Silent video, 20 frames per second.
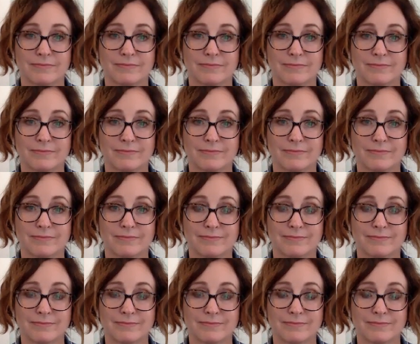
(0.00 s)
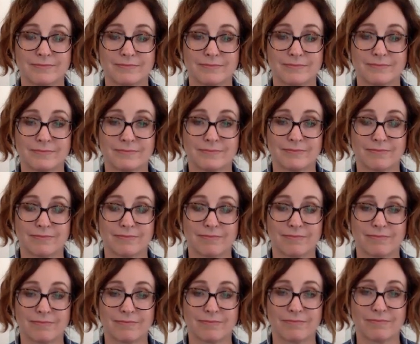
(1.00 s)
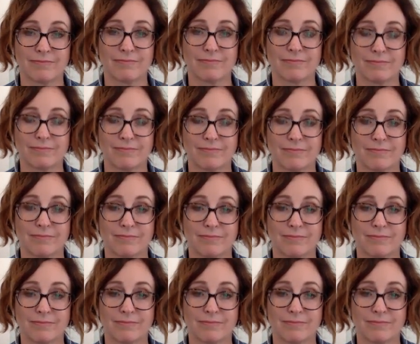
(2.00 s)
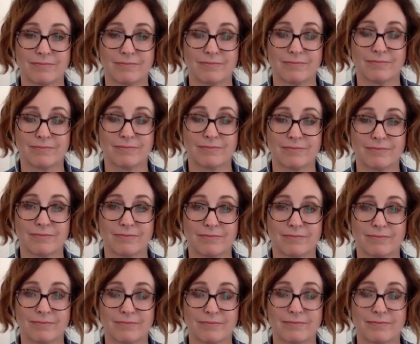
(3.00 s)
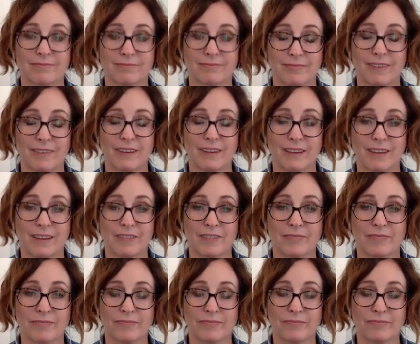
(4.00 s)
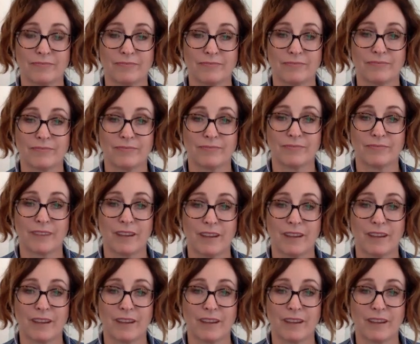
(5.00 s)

[no speech]